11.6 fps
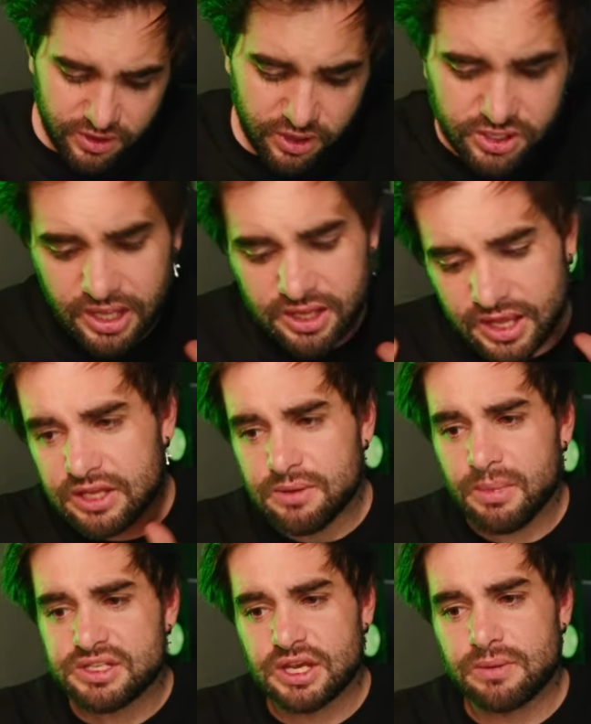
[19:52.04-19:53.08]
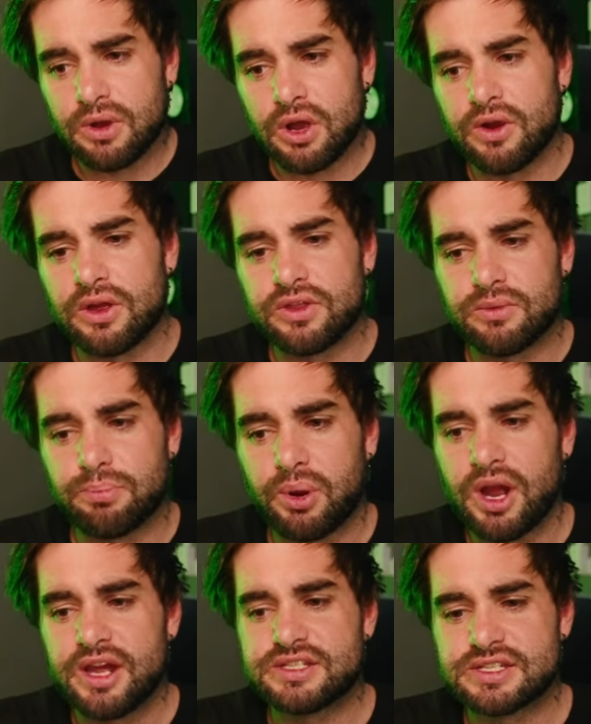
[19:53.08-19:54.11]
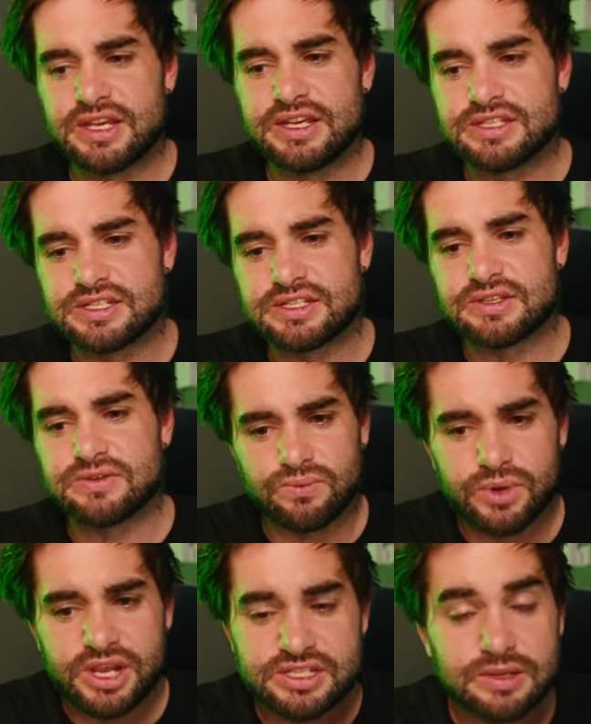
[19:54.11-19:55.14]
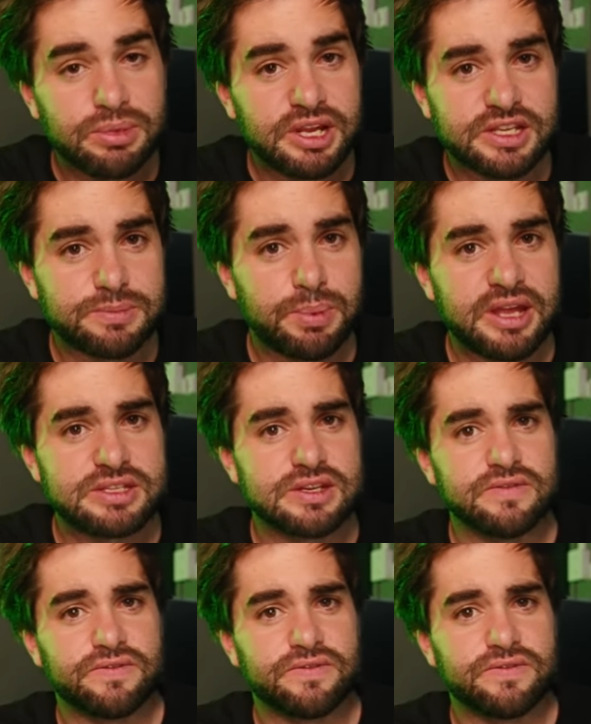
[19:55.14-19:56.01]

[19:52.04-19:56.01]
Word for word: okay, in the Masai Mara, the price is reasonably expensive